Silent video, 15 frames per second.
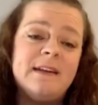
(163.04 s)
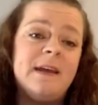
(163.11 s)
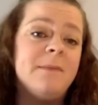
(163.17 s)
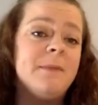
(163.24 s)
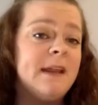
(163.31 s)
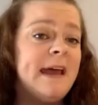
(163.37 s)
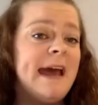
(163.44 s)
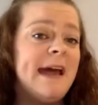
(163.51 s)

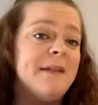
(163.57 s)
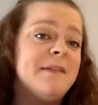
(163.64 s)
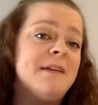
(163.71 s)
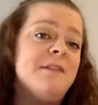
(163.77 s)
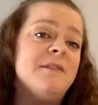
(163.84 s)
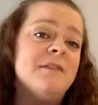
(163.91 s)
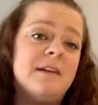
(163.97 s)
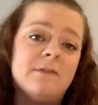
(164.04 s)
I'm going to
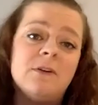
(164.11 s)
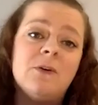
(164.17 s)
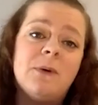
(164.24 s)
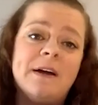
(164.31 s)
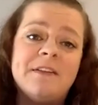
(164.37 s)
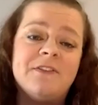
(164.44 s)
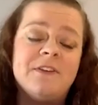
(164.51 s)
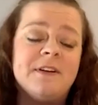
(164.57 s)
ask you several
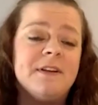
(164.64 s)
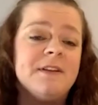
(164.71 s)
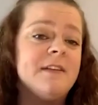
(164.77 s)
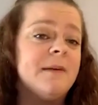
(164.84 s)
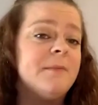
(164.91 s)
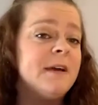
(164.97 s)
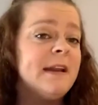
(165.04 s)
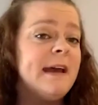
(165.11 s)
questions.
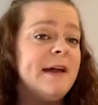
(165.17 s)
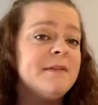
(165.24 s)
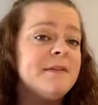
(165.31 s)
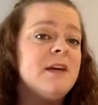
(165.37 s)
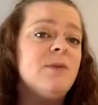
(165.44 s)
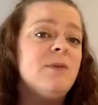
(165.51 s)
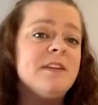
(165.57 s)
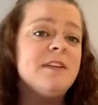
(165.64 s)
I'm going to
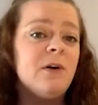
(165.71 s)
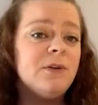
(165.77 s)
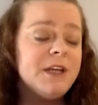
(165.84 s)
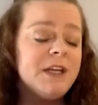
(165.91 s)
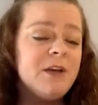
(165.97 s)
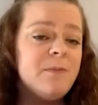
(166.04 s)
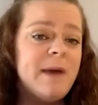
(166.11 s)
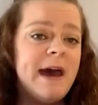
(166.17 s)
ask you what's
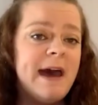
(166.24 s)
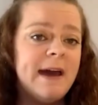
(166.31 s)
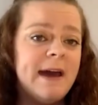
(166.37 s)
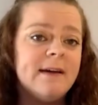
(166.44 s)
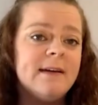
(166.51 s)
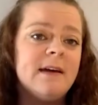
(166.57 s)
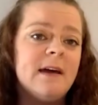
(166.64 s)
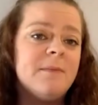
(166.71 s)
holding you
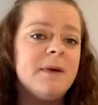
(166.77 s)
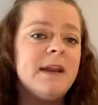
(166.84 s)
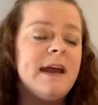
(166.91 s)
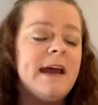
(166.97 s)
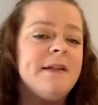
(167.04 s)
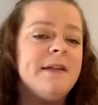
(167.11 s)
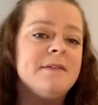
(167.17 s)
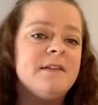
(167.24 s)
back. I'm going to
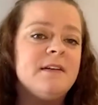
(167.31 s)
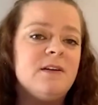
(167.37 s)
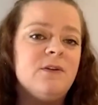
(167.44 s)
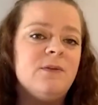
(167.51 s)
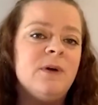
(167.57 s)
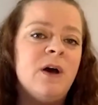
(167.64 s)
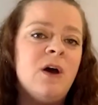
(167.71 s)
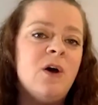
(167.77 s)
ask
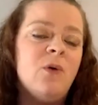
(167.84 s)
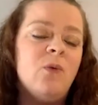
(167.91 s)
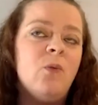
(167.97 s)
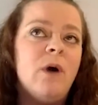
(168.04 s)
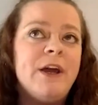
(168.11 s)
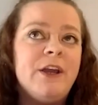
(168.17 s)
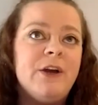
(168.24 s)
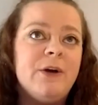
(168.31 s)
you
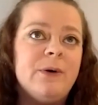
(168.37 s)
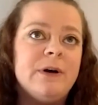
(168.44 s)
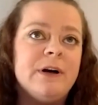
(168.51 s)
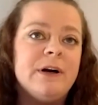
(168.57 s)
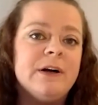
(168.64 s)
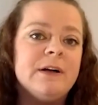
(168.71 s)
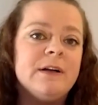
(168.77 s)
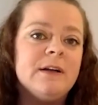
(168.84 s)
what
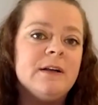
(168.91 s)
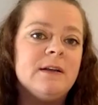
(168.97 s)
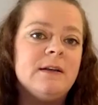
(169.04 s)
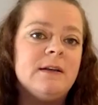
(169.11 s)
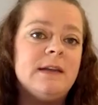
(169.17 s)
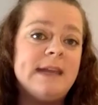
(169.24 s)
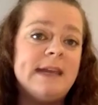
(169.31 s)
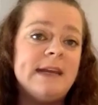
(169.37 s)
your
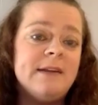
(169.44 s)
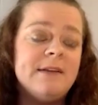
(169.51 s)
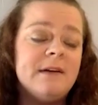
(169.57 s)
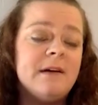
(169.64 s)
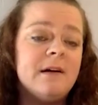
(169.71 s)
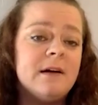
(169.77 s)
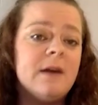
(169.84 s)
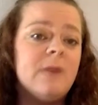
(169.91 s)
needs
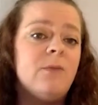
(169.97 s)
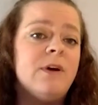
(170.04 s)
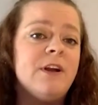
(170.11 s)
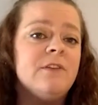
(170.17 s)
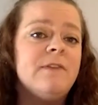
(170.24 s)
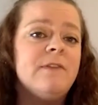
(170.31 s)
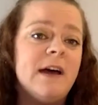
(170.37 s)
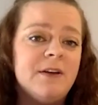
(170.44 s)
are and what
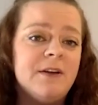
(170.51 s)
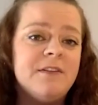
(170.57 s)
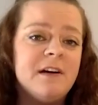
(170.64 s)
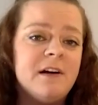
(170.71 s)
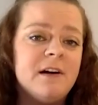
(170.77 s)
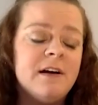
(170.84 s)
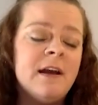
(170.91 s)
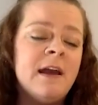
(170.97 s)
your values
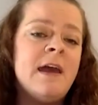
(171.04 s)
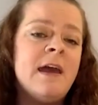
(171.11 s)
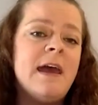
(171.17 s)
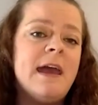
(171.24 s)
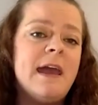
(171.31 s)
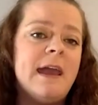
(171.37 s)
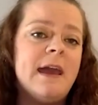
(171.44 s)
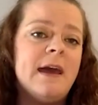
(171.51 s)
are,
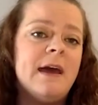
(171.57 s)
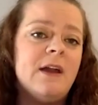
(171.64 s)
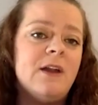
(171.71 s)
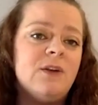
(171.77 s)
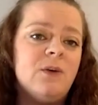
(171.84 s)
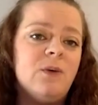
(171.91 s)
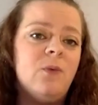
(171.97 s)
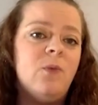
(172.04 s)

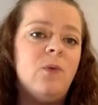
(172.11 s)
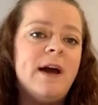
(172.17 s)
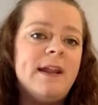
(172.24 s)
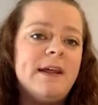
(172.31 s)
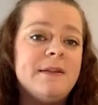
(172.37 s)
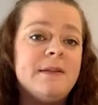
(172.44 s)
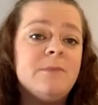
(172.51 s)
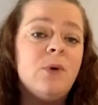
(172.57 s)
and
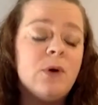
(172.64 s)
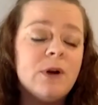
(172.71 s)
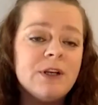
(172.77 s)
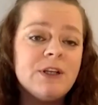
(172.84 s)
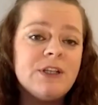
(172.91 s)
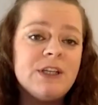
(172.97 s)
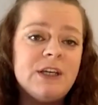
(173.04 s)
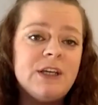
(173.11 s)
what is
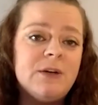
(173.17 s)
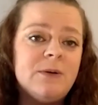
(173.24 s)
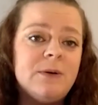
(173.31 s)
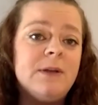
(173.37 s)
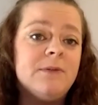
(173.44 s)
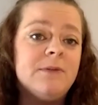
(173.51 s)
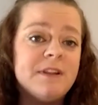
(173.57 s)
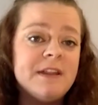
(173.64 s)
important to you
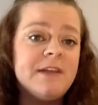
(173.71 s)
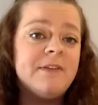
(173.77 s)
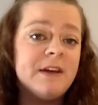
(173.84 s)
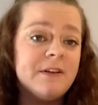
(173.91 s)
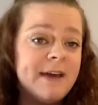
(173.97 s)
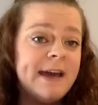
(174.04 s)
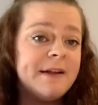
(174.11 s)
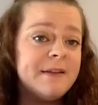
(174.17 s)
in
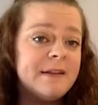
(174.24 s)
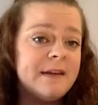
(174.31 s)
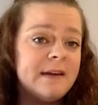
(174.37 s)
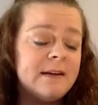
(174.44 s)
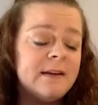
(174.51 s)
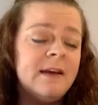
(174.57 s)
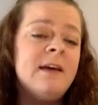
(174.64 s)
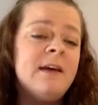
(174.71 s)
receiving a
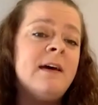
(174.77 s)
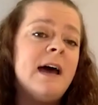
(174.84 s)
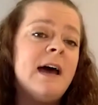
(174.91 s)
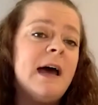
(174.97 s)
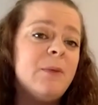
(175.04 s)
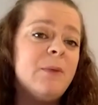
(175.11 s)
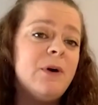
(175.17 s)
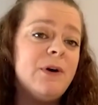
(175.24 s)

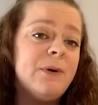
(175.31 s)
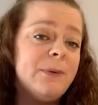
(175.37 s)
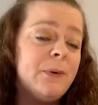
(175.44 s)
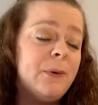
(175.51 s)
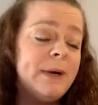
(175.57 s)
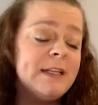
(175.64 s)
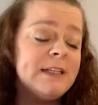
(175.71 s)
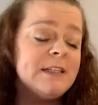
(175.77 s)
vaccine. I'm
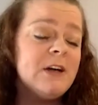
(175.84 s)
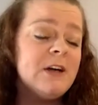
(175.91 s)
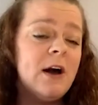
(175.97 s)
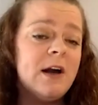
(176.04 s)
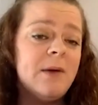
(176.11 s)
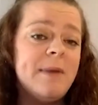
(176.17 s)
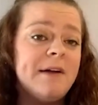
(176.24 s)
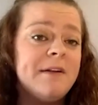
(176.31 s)
going to
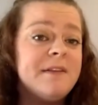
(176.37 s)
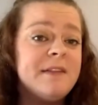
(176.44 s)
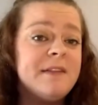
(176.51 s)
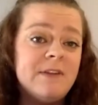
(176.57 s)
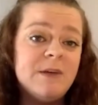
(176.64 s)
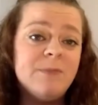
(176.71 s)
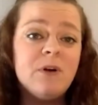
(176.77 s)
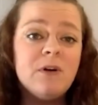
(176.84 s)
talk about
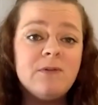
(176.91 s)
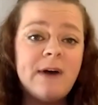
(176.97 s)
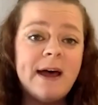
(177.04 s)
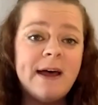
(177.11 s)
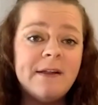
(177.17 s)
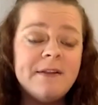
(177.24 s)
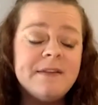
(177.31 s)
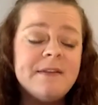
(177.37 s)
safety
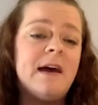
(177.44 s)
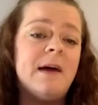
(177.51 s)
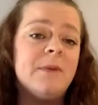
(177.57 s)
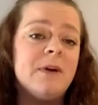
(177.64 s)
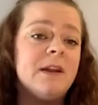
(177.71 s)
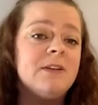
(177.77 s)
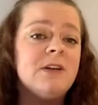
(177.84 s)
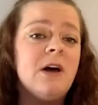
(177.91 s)
profiles.
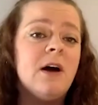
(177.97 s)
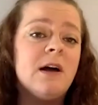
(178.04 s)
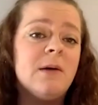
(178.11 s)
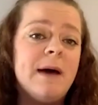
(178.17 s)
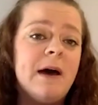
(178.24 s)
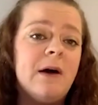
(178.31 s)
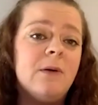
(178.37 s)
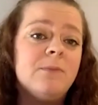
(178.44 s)
I'm going to talk
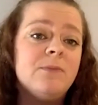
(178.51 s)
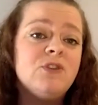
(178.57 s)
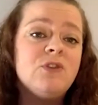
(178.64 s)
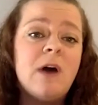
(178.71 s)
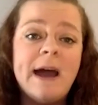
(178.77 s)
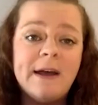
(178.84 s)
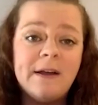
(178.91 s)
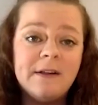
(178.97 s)
about
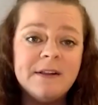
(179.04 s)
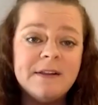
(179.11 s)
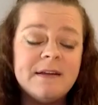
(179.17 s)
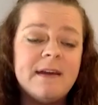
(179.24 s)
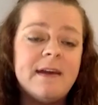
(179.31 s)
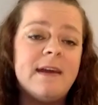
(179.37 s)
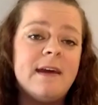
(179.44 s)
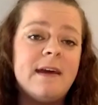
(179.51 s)
trials,
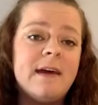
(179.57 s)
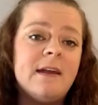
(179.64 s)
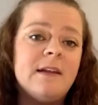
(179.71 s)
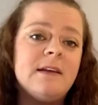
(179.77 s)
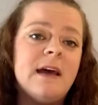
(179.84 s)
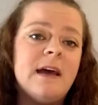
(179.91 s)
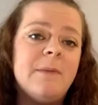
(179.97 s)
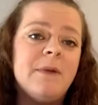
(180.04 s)

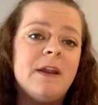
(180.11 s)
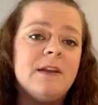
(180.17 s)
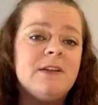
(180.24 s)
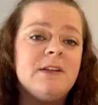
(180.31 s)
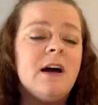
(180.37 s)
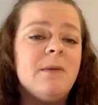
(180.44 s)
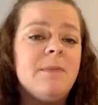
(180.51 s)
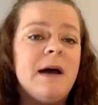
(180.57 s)
and I'm going to
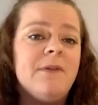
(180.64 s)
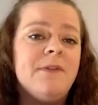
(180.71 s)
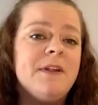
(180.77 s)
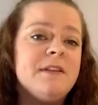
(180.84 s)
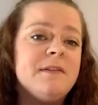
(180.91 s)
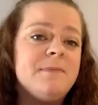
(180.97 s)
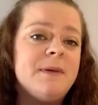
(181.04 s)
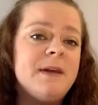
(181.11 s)
talk about the
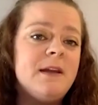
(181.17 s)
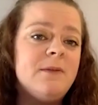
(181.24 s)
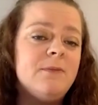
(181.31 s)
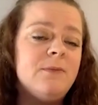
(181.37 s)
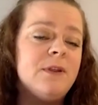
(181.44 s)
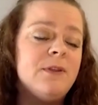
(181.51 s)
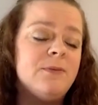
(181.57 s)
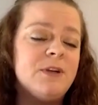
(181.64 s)

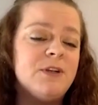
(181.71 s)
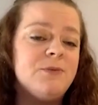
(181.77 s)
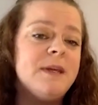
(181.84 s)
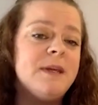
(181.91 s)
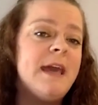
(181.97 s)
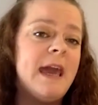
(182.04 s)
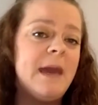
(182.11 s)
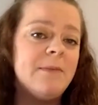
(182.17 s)
speed with which
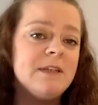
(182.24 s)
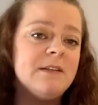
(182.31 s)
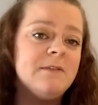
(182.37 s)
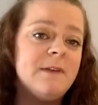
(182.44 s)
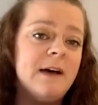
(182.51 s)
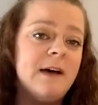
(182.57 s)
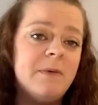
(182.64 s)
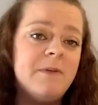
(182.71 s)
we came to
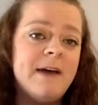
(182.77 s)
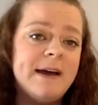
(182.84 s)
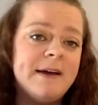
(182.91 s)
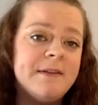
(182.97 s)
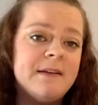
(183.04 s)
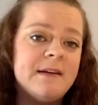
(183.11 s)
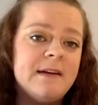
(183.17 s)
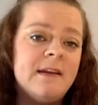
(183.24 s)
develop a
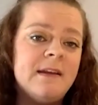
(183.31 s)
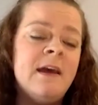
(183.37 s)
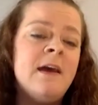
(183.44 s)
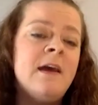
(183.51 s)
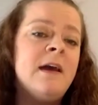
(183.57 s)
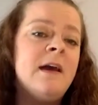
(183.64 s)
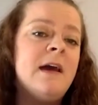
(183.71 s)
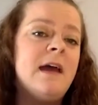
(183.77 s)

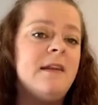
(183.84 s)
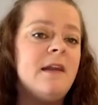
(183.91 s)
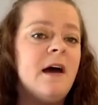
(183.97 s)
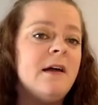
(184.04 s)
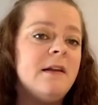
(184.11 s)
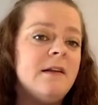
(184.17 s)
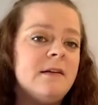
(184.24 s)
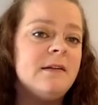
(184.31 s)
vaccine and
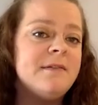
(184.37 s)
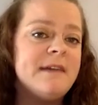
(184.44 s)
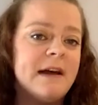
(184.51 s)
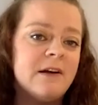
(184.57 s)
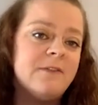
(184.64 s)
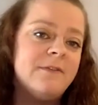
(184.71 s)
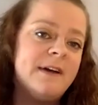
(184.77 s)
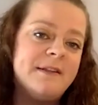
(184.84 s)
not
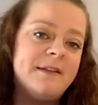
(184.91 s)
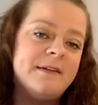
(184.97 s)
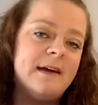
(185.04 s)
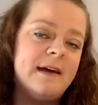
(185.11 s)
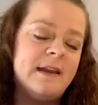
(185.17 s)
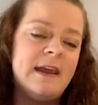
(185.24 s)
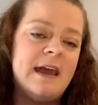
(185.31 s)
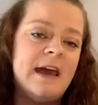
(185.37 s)

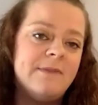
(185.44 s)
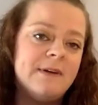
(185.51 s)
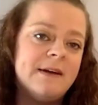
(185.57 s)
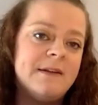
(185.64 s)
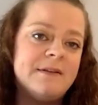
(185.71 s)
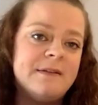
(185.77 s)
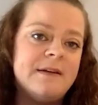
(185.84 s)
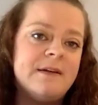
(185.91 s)
sacrificing any
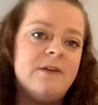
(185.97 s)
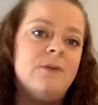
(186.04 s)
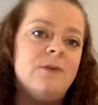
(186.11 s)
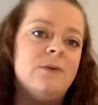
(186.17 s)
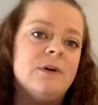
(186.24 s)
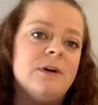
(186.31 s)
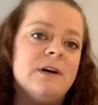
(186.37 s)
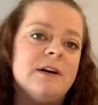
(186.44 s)
efficacy
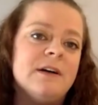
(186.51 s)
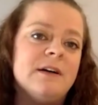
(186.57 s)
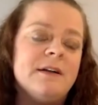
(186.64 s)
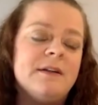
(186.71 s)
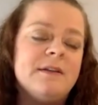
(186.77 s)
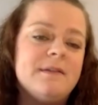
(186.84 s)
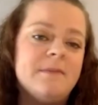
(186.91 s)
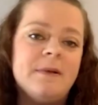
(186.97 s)
or
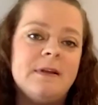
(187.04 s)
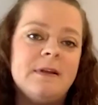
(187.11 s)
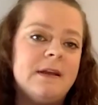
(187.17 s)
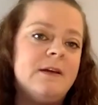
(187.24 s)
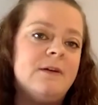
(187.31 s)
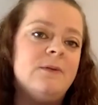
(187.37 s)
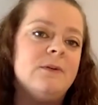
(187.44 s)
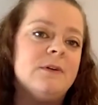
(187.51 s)

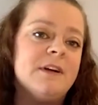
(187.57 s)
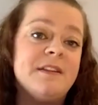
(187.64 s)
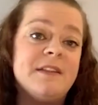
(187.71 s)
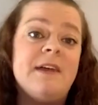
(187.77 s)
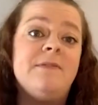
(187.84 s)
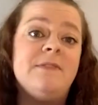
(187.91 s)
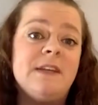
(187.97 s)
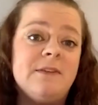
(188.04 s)
stability or
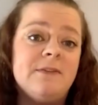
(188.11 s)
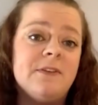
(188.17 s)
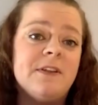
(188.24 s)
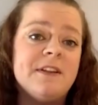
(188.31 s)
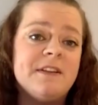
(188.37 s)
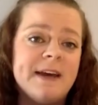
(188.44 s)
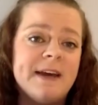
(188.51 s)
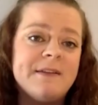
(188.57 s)
safety for
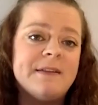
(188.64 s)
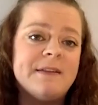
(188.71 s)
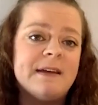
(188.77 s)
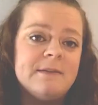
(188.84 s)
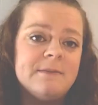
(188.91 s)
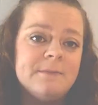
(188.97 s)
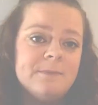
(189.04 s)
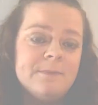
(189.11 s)
this vaccine.